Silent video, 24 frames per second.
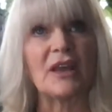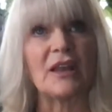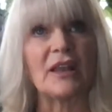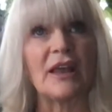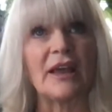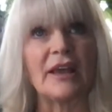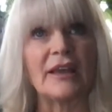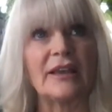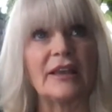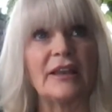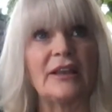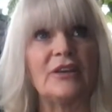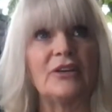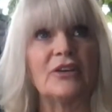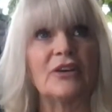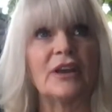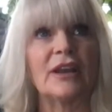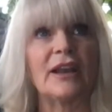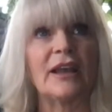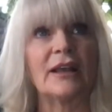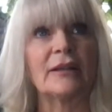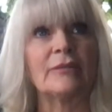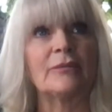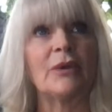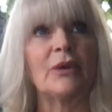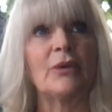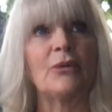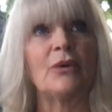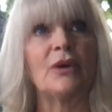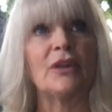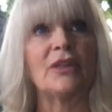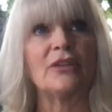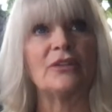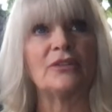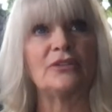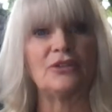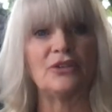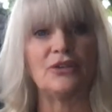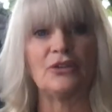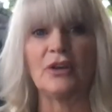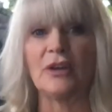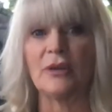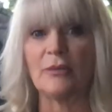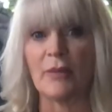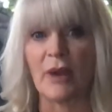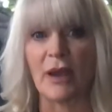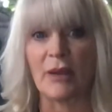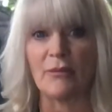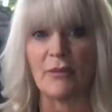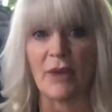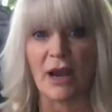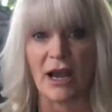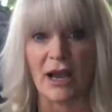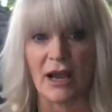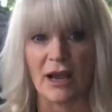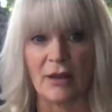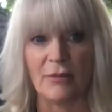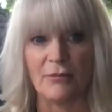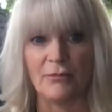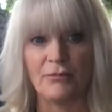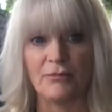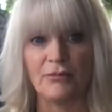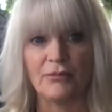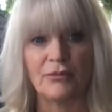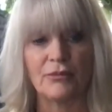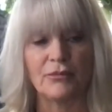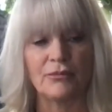like Can you connect me with Judy, my mom,